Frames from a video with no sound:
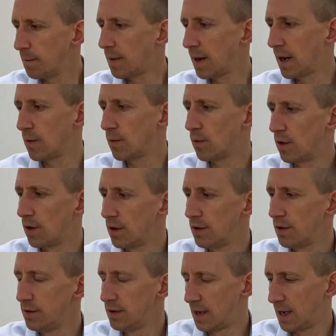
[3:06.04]
power
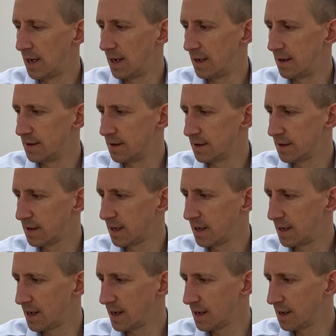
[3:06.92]
on and
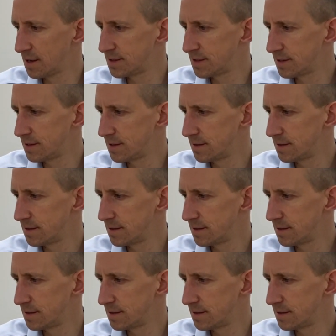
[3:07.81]
connect,